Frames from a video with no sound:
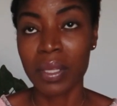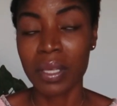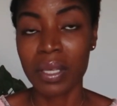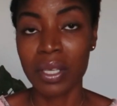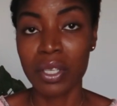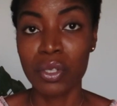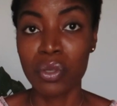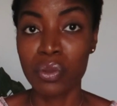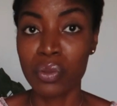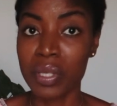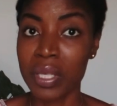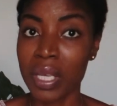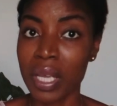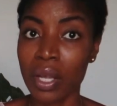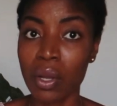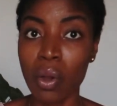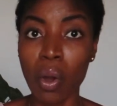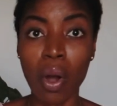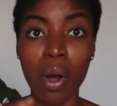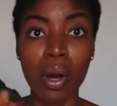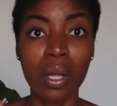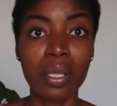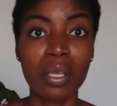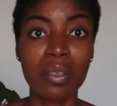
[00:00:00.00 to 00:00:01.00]
you take
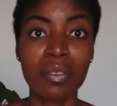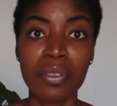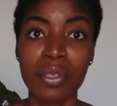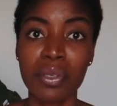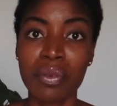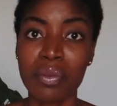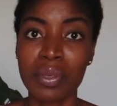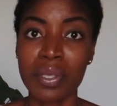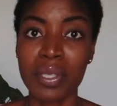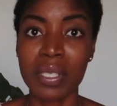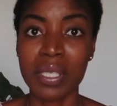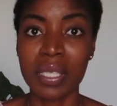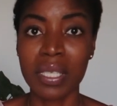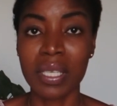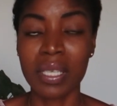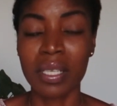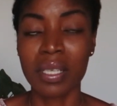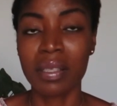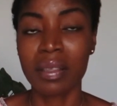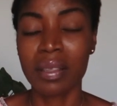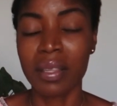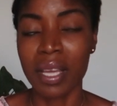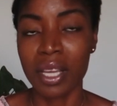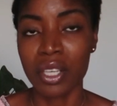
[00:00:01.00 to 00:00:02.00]
all of your
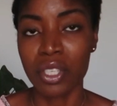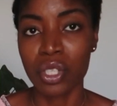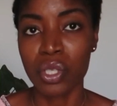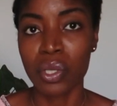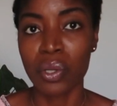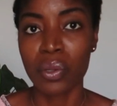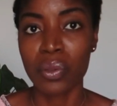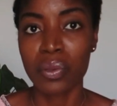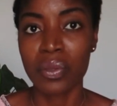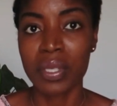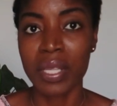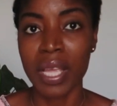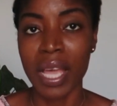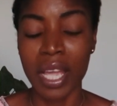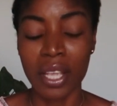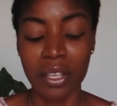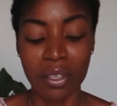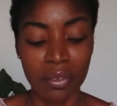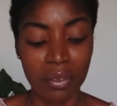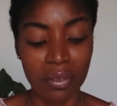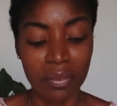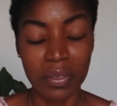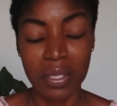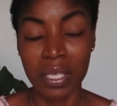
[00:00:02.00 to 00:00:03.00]
receipt that shows that
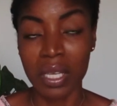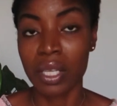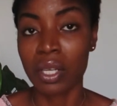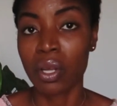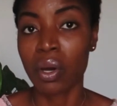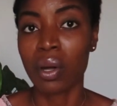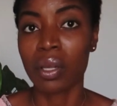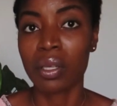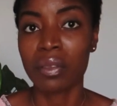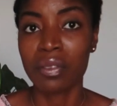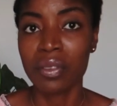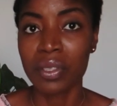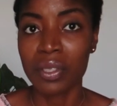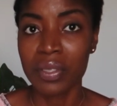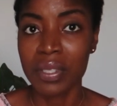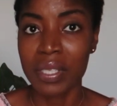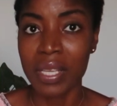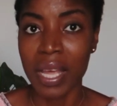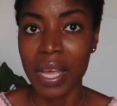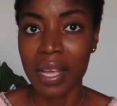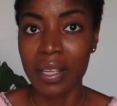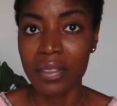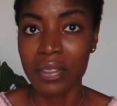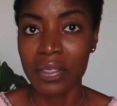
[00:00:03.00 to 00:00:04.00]
you've done all of your
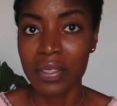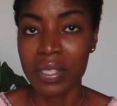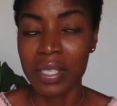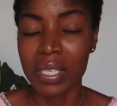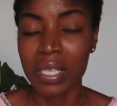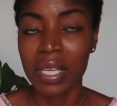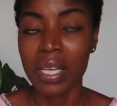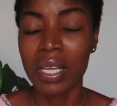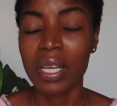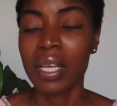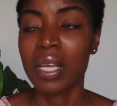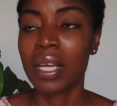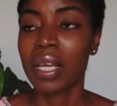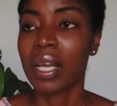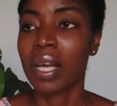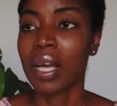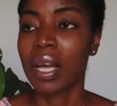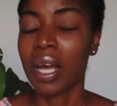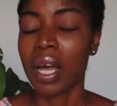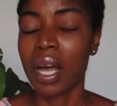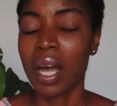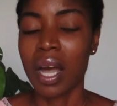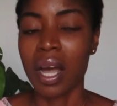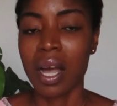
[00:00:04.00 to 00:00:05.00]
tests,
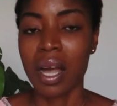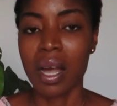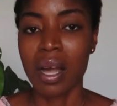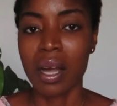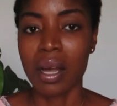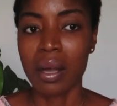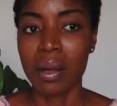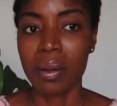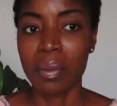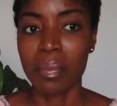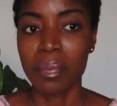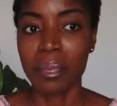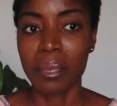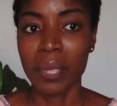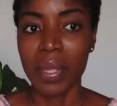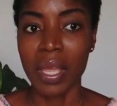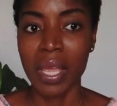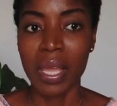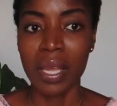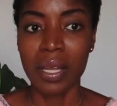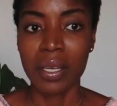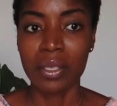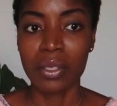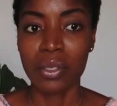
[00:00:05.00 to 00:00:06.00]

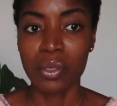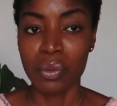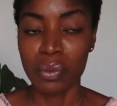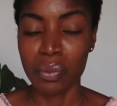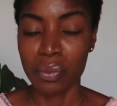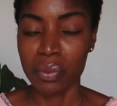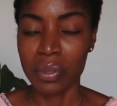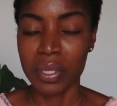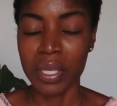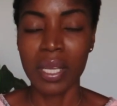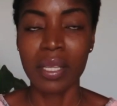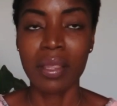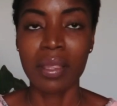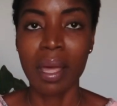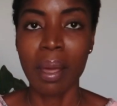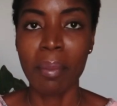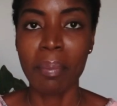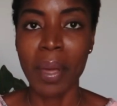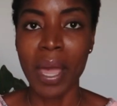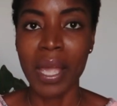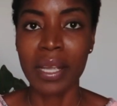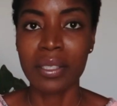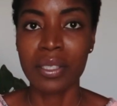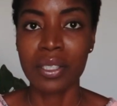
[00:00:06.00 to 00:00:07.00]
and you take
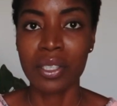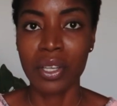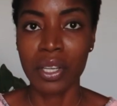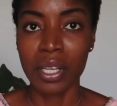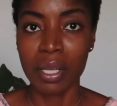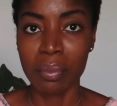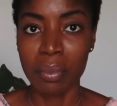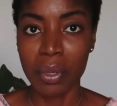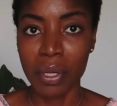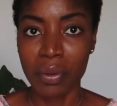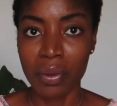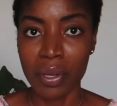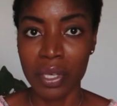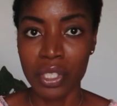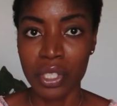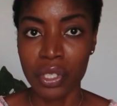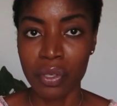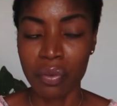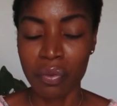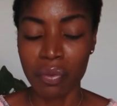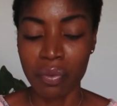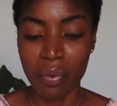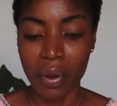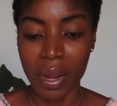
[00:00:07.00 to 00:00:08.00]
that back to your
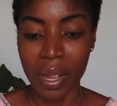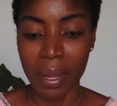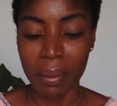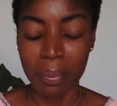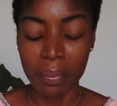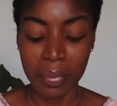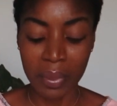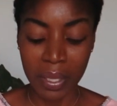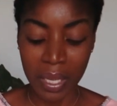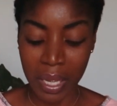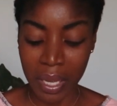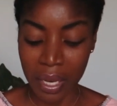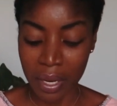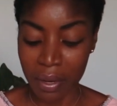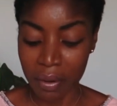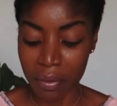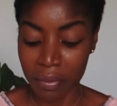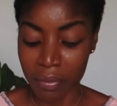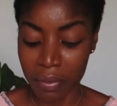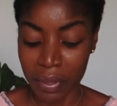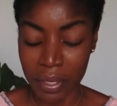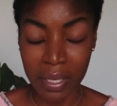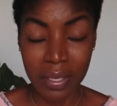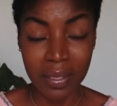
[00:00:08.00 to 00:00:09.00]
immigration rep. They
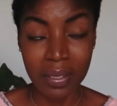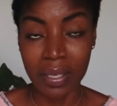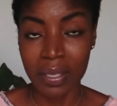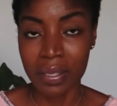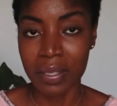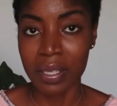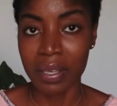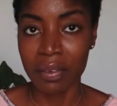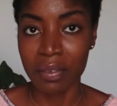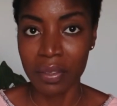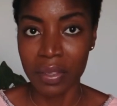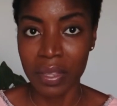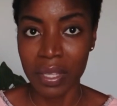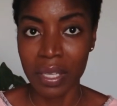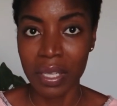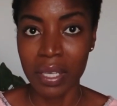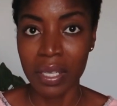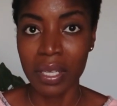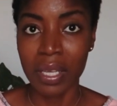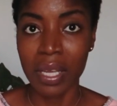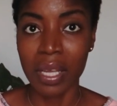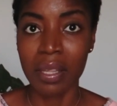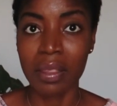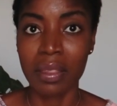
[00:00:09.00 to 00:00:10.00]
reassess
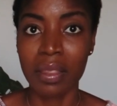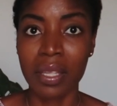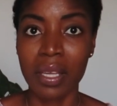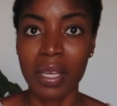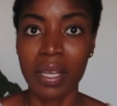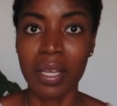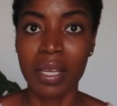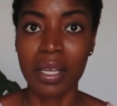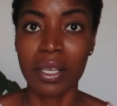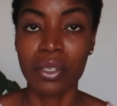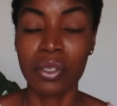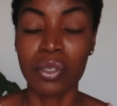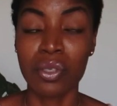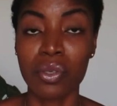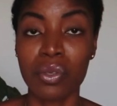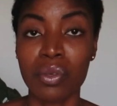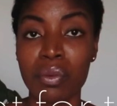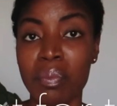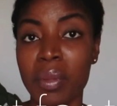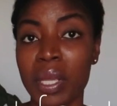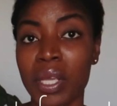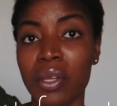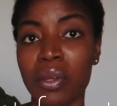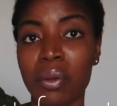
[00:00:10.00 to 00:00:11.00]
everything, and then
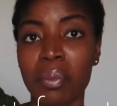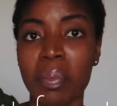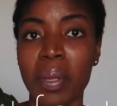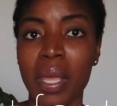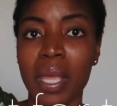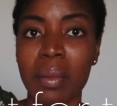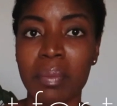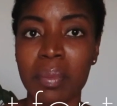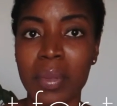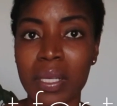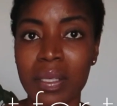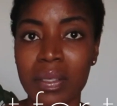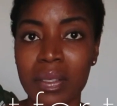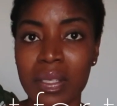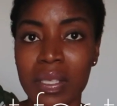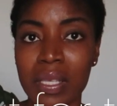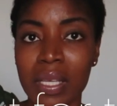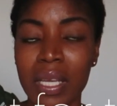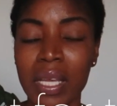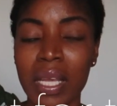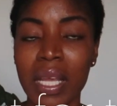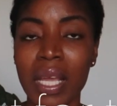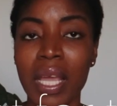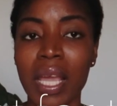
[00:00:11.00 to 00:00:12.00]
you make your payment,
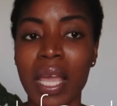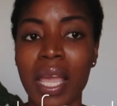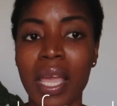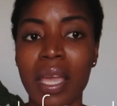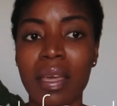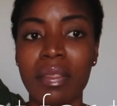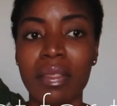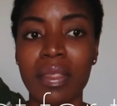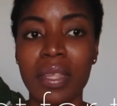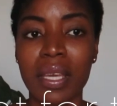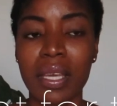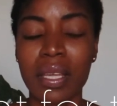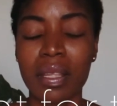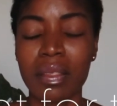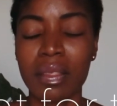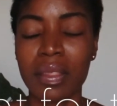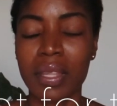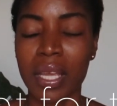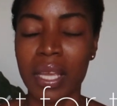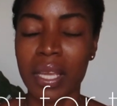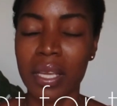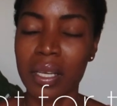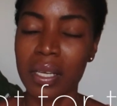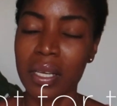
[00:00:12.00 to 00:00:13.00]
and then
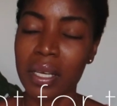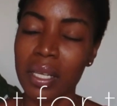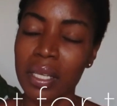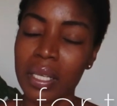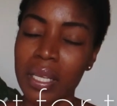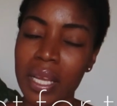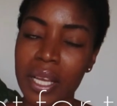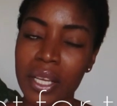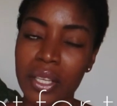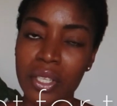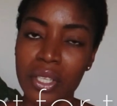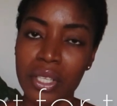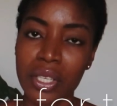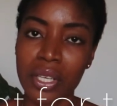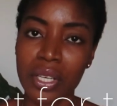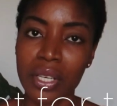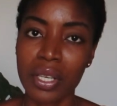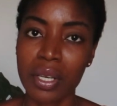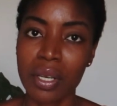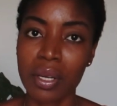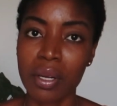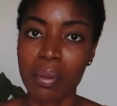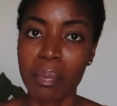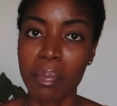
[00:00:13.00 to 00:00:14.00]
they collect
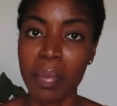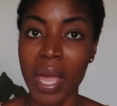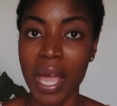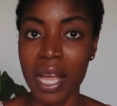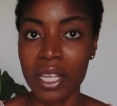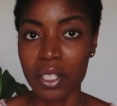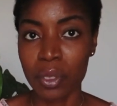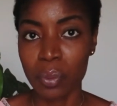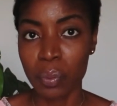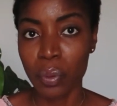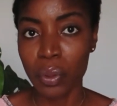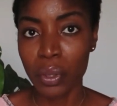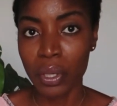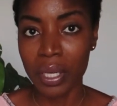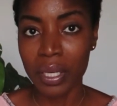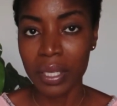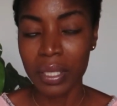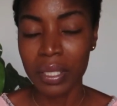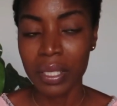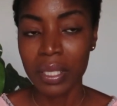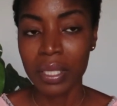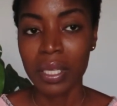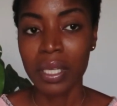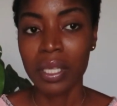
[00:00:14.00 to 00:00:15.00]
your
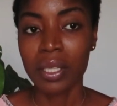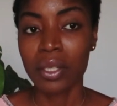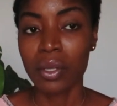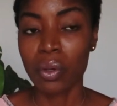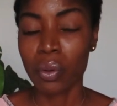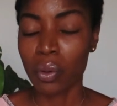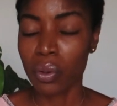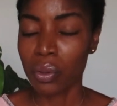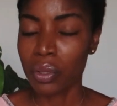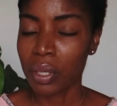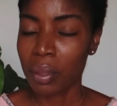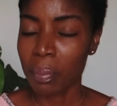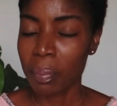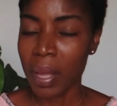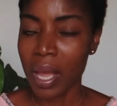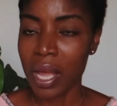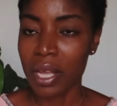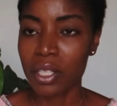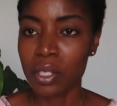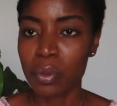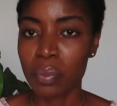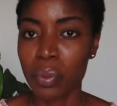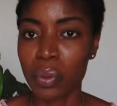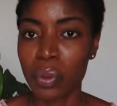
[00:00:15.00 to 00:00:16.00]
passport. They hold your
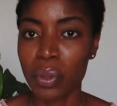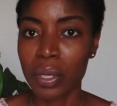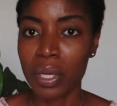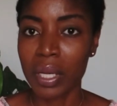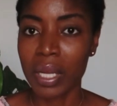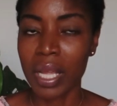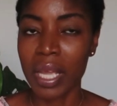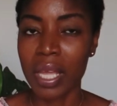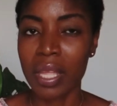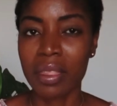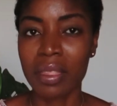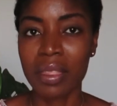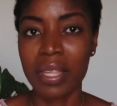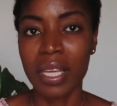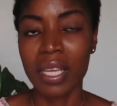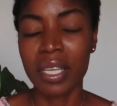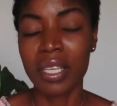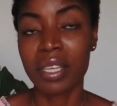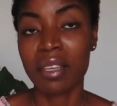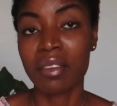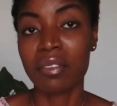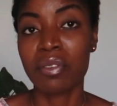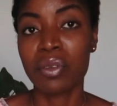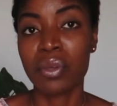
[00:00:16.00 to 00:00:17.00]
passport, and they
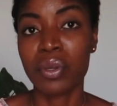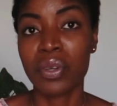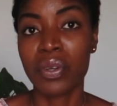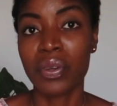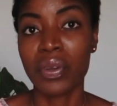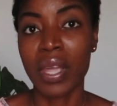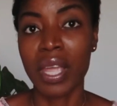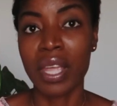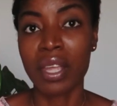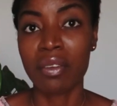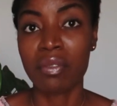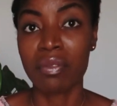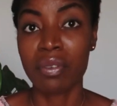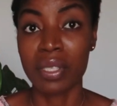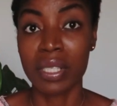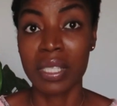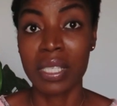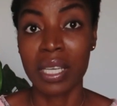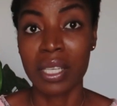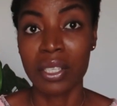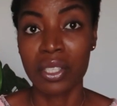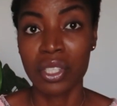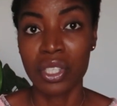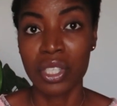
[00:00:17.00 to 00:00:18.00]
give you a
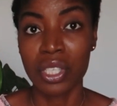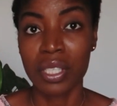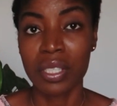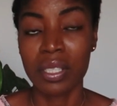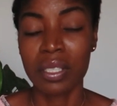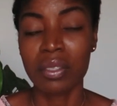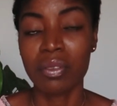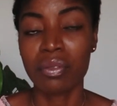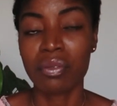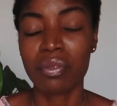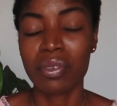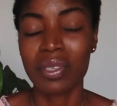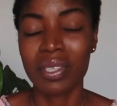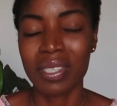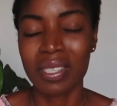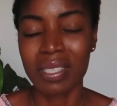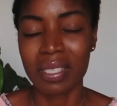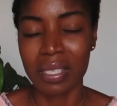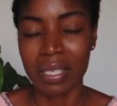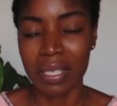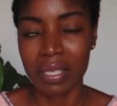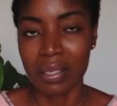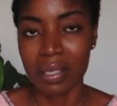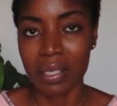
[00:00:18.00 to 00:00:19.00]
retention
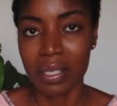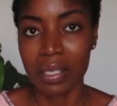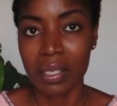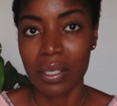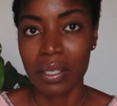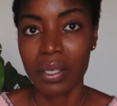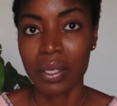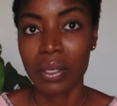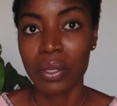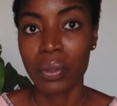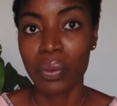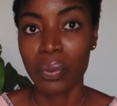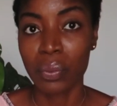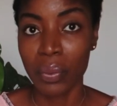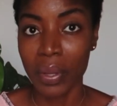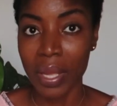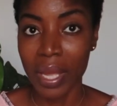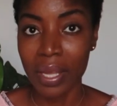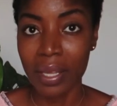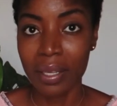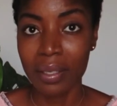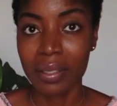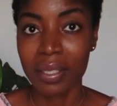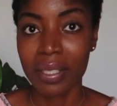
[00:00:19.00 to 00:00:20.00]
receipt.
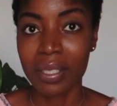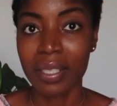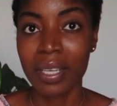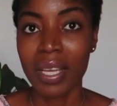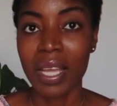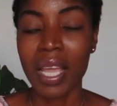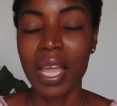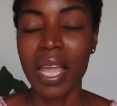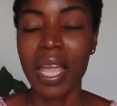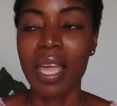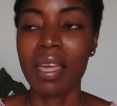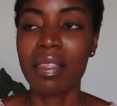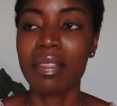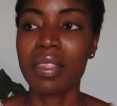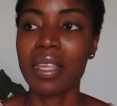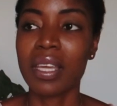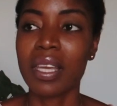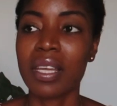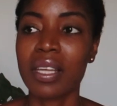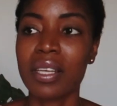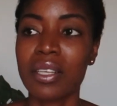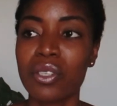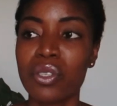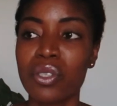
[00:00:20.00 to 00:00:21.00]
Okay, and
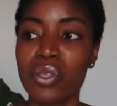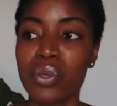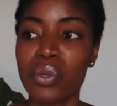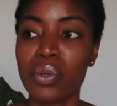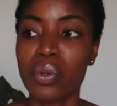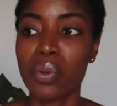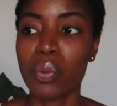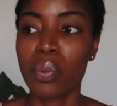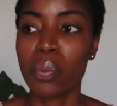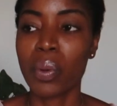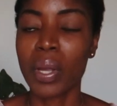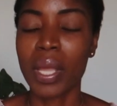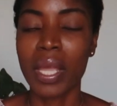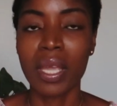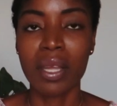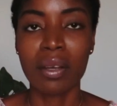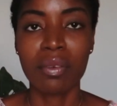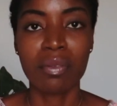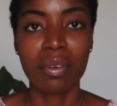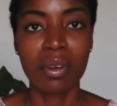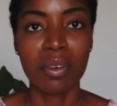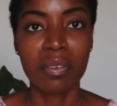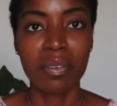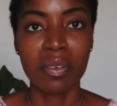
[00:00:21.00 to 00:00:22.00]
then you
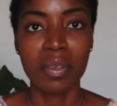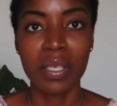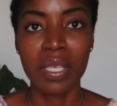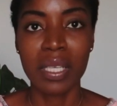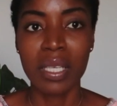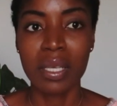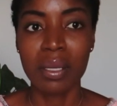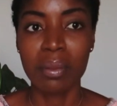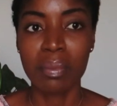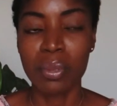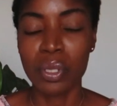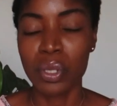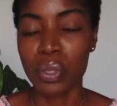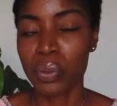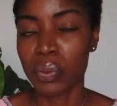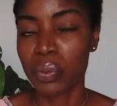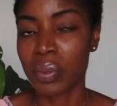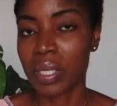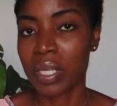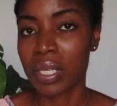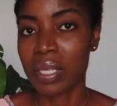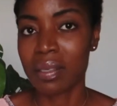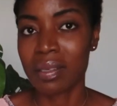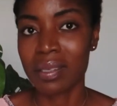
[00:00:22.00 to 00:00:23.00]
wait roughly
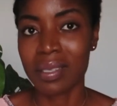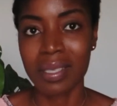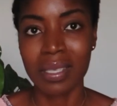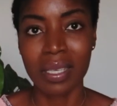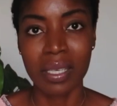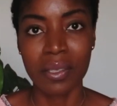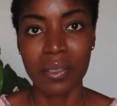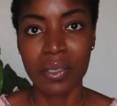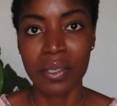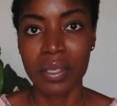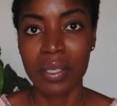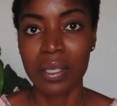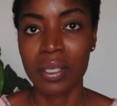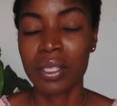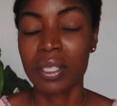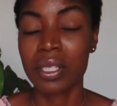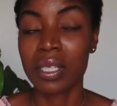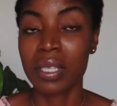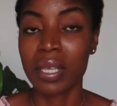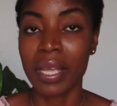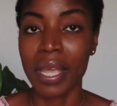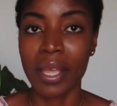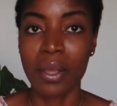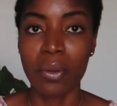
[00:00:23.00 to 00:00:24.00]
between 6
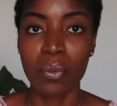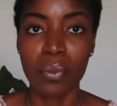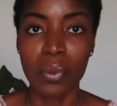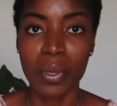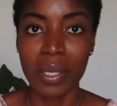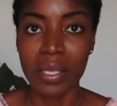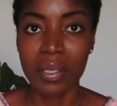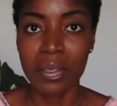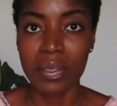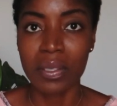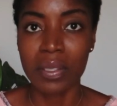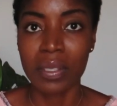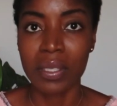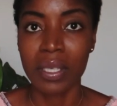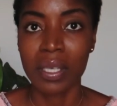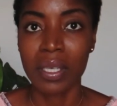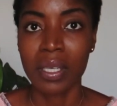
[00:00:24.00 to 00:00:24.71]
to 8 weeks.